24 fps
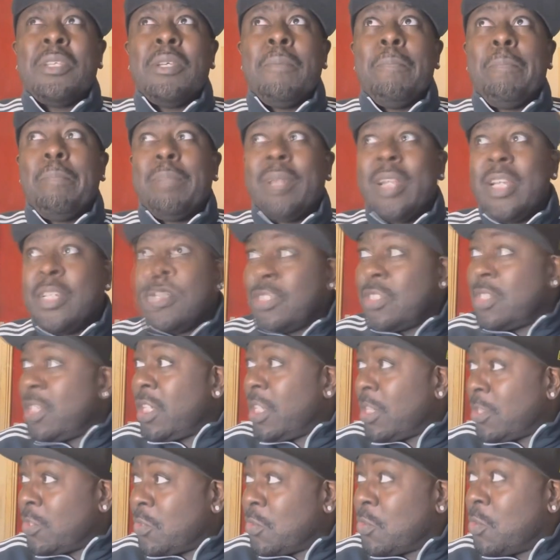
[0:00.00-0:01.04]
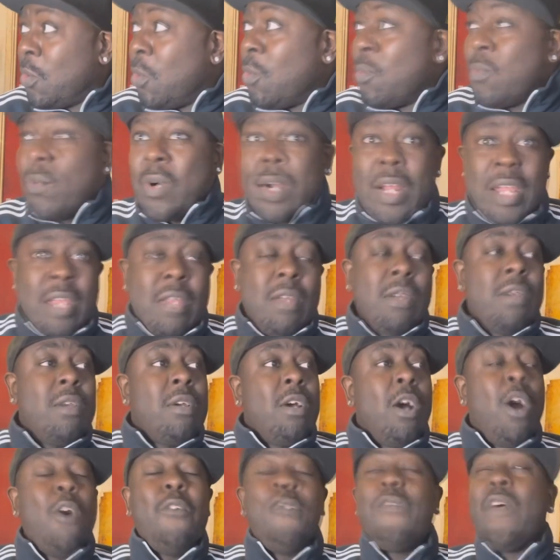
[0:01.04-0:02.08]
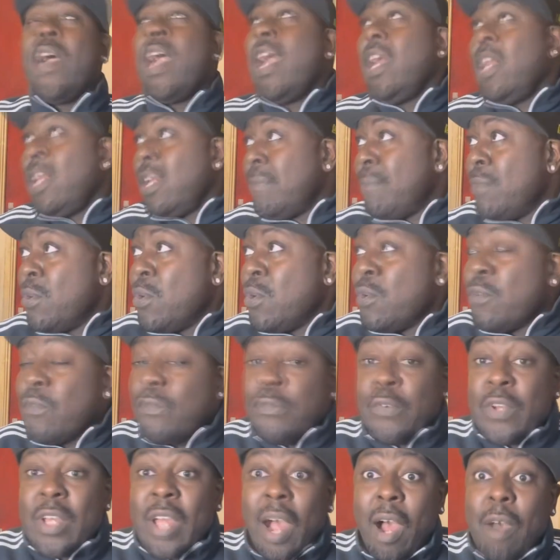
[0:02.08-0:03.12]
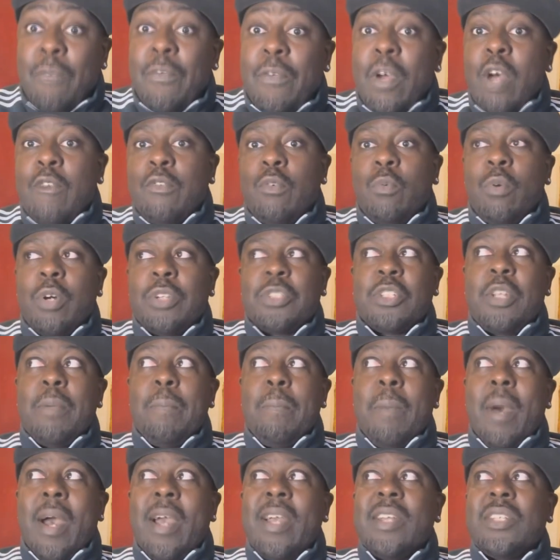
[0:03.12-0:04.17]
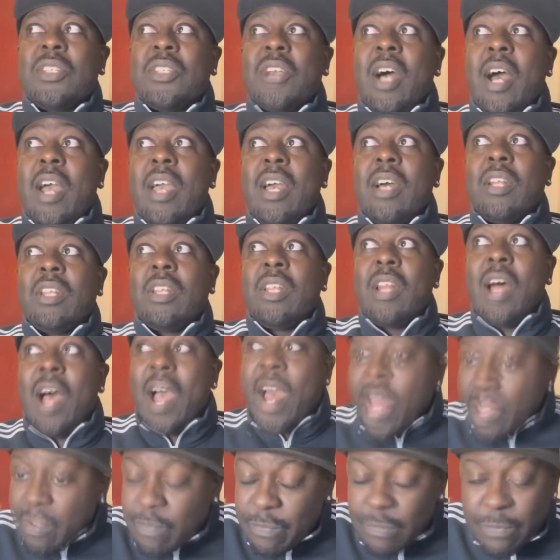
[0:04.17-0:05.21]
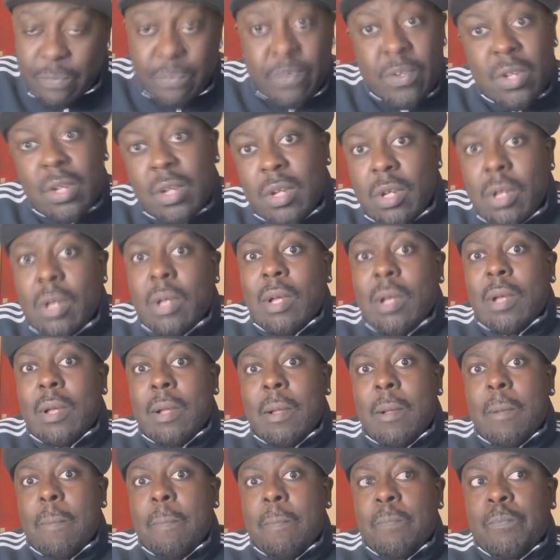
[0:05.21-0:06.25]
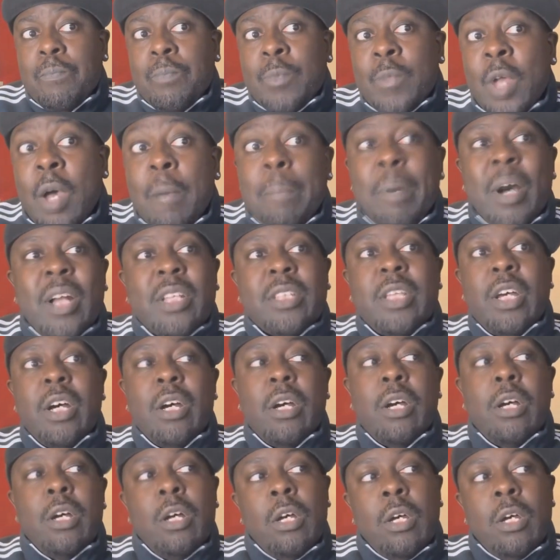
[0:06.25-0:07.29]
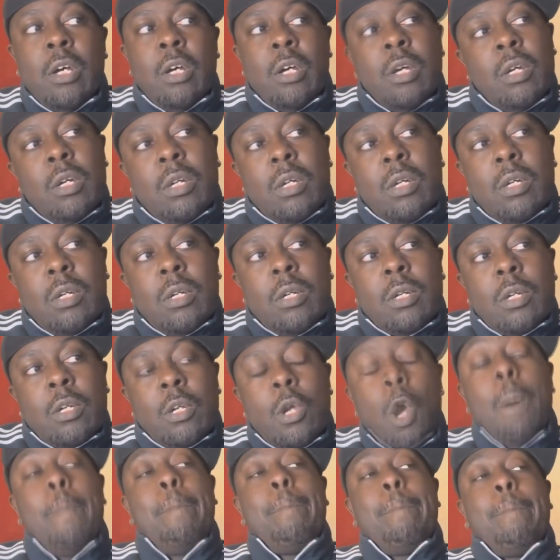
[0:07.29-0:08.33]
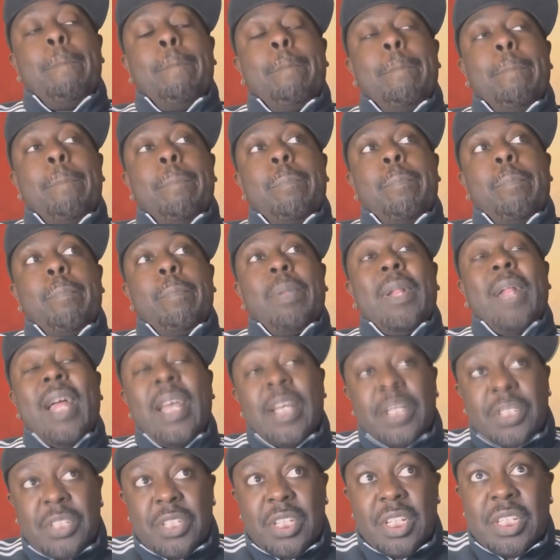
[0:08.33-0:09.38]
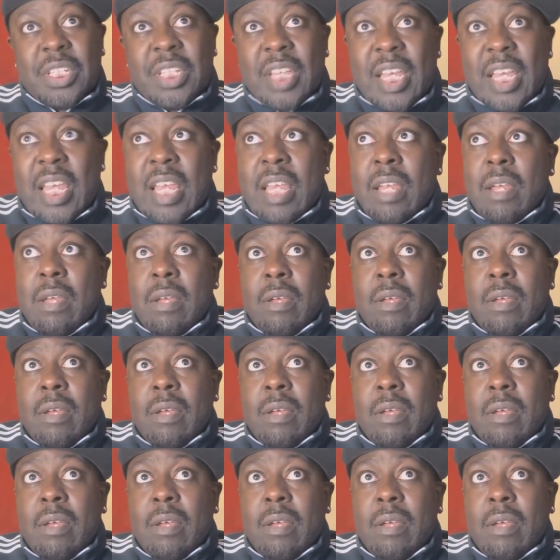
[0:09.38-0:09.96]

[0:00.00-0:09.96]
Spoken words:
simplistic story of any movie I've ever watched in my entire life. But the complexity